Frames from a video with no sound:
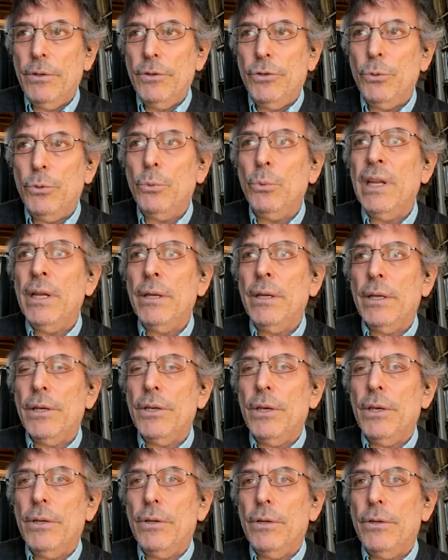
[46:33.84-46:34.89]
we
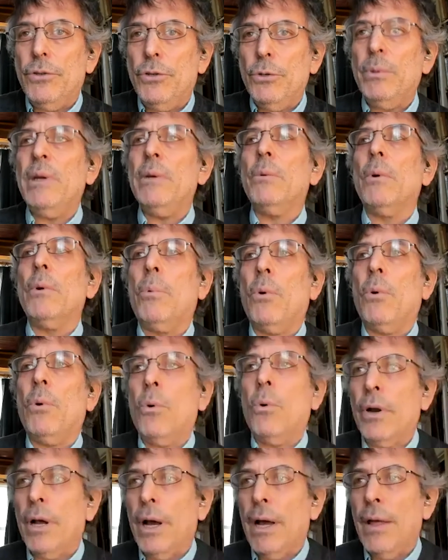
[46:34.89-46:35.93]

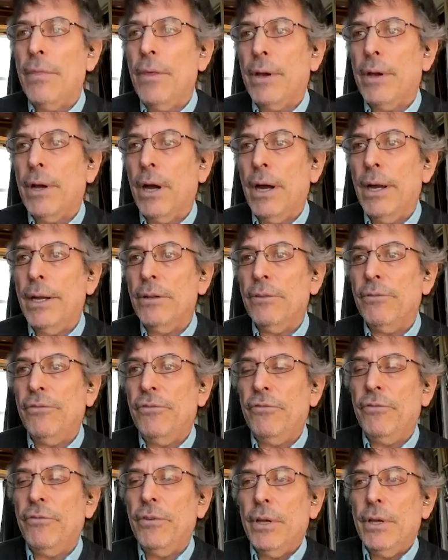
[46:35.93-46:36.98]
report on the kind of
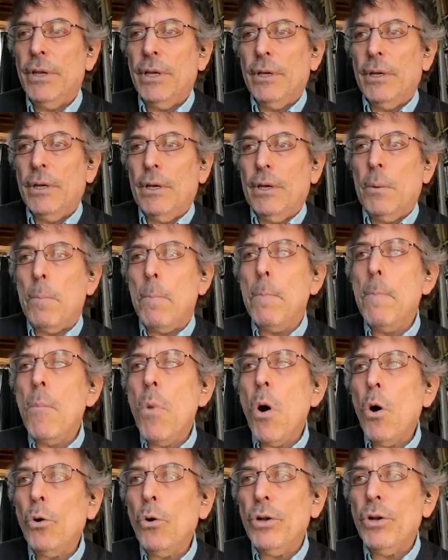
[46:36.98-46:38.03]

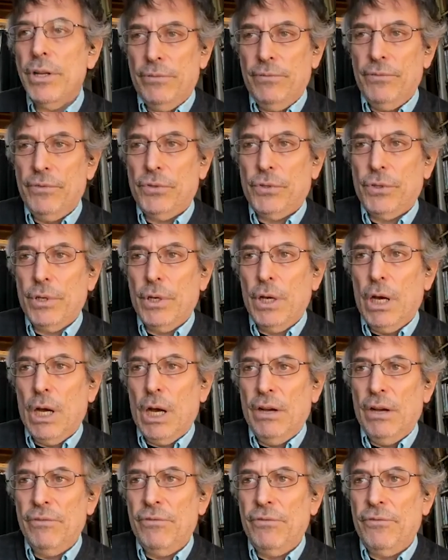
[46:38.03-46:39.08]
motives
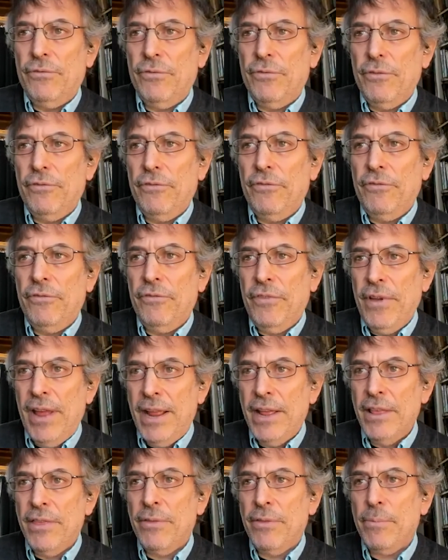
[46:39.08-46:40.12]
of
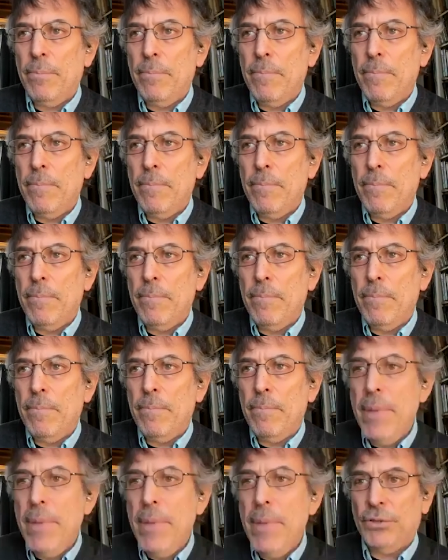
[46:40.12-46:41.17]

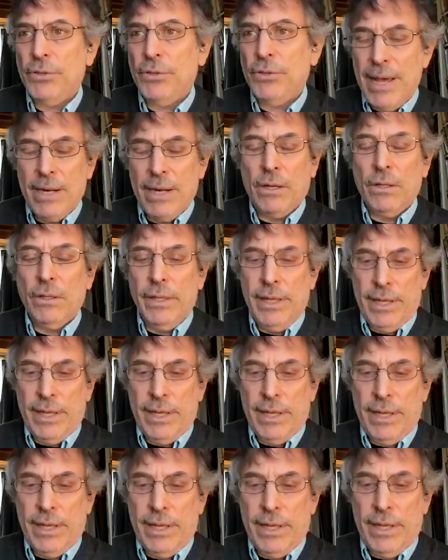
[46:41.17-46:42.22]
faith-based medical aid
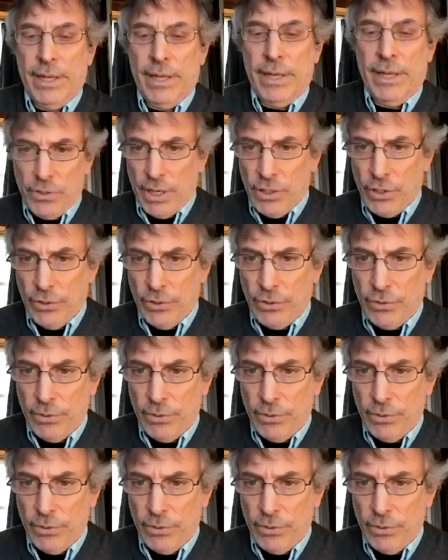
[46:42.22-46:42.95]
organizations?